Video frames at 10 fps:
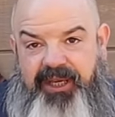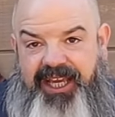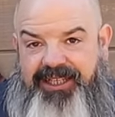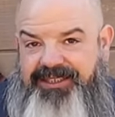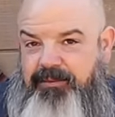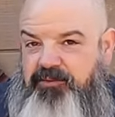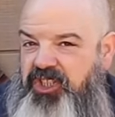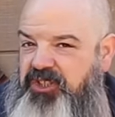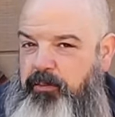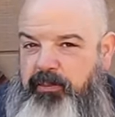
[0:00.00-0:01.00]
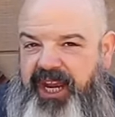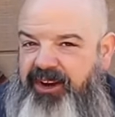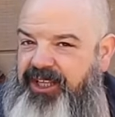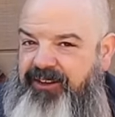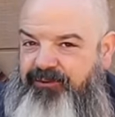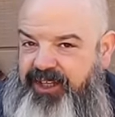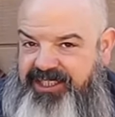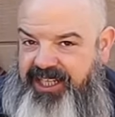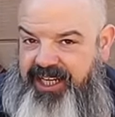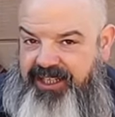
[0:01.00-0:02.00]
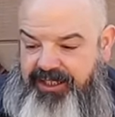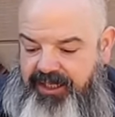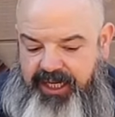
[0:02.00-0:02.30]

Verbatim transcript: because he just barely fits in it,